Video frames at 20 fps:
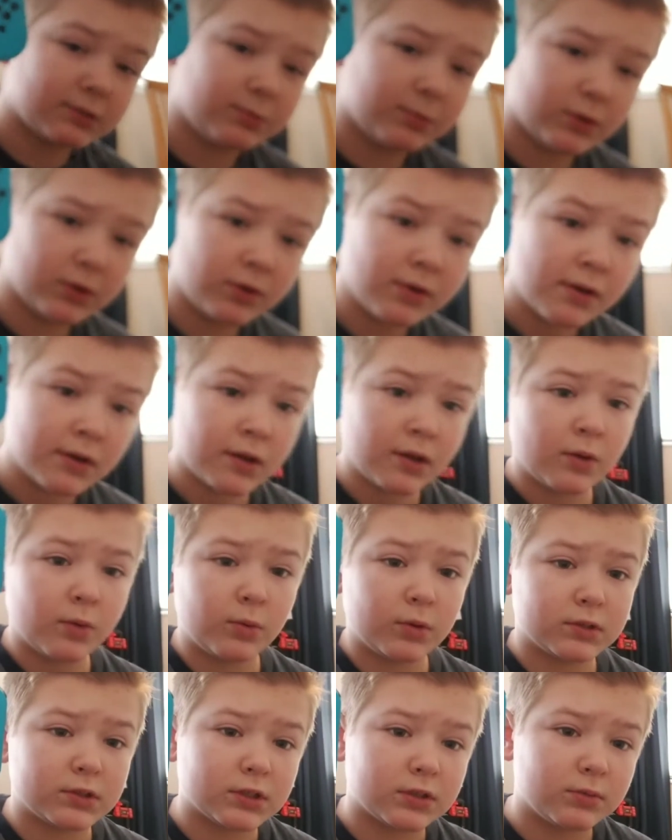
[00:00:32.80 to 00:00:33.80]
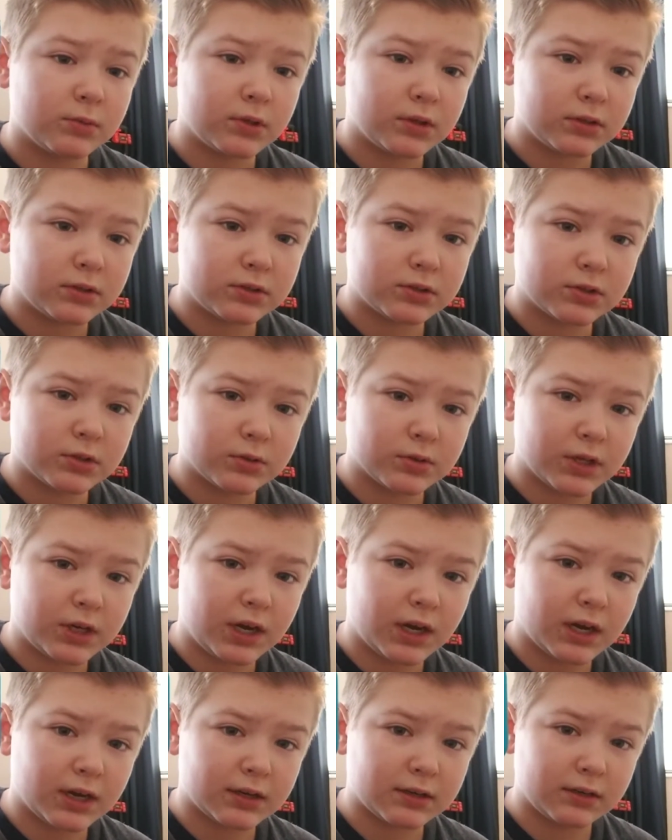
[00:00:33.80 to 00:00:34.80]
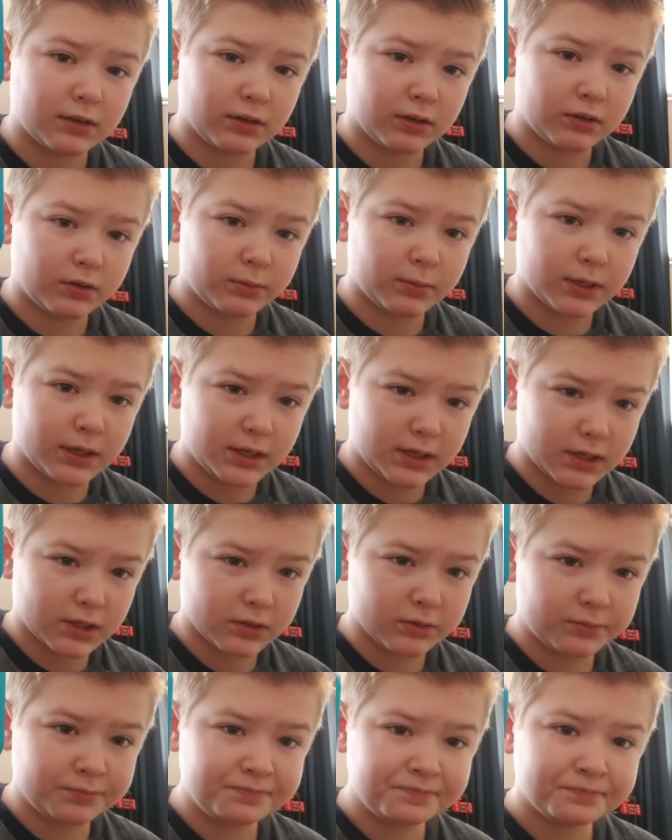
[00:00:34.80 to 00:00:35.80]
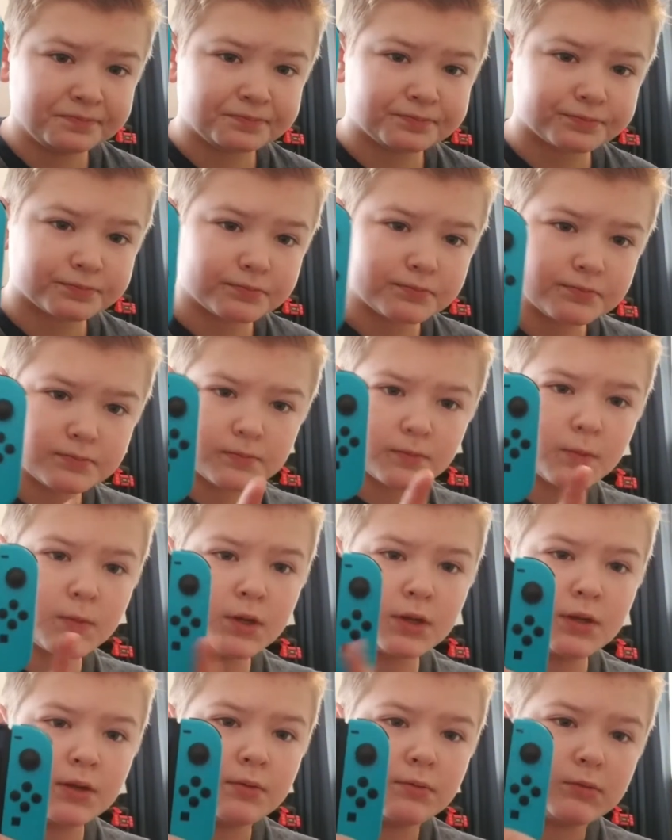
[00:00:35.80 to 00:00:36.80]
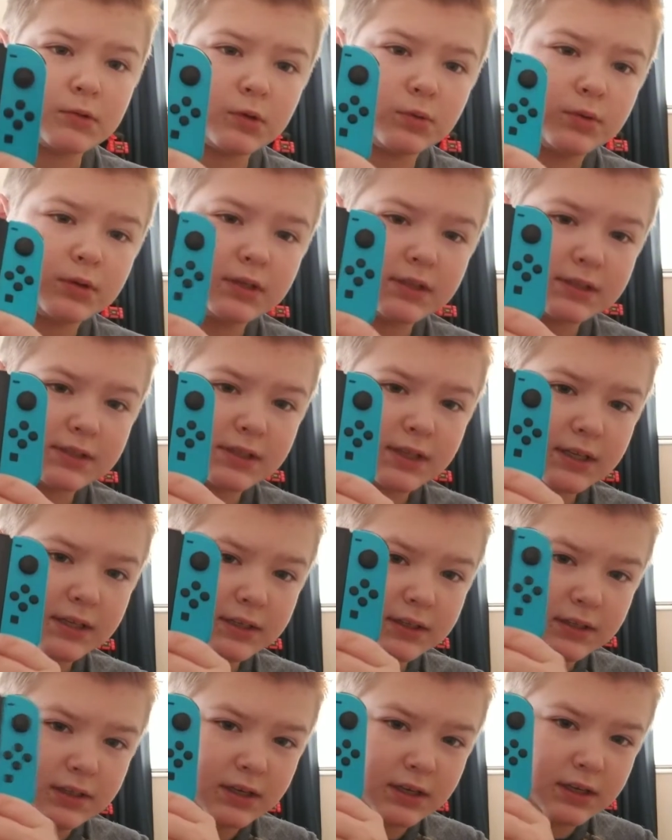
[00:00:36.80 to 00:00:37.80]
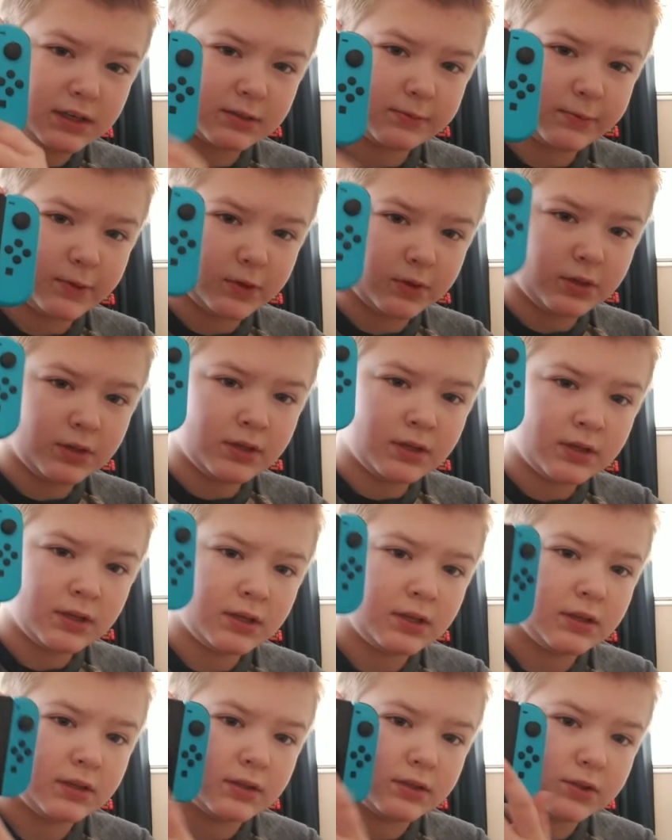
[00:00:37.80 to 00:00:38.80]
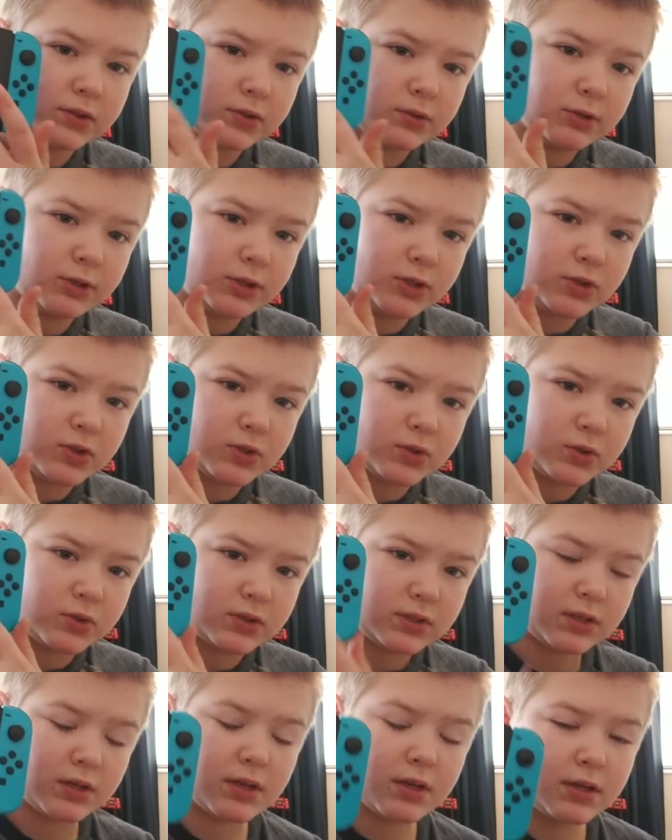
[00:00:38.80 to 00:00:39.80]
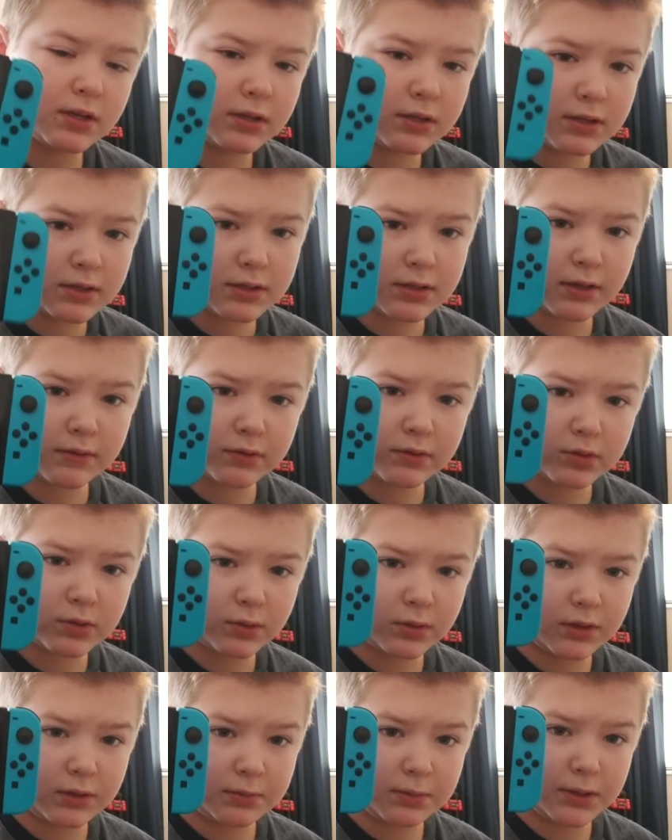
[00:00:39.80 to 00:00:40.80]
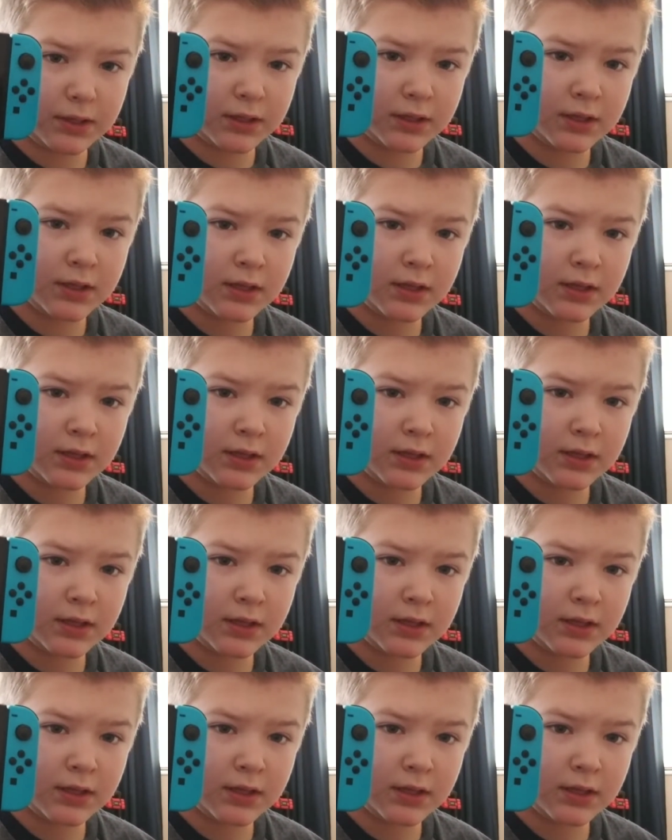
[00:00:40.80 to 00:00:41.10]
mode, which I will show the dock in a little bit here, but when it's not in dock mode, the screen shows 720p